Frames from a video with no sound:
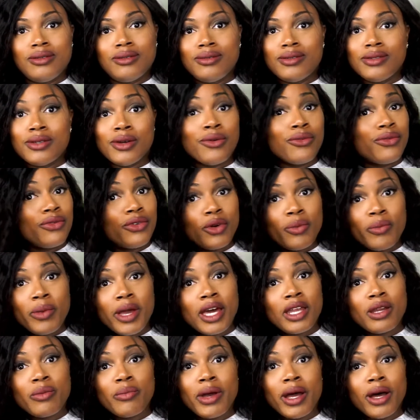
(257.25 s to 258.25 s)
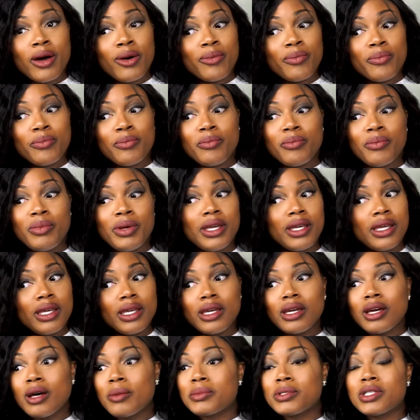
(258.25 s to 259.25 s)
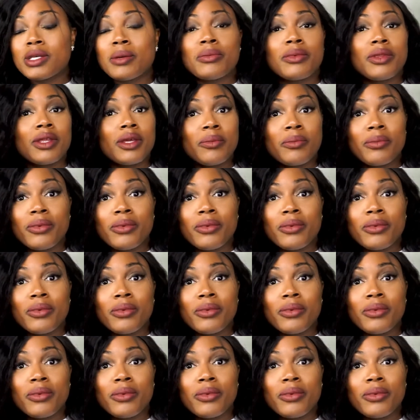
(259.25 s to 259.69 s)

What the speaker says: don't feel bad about picking up something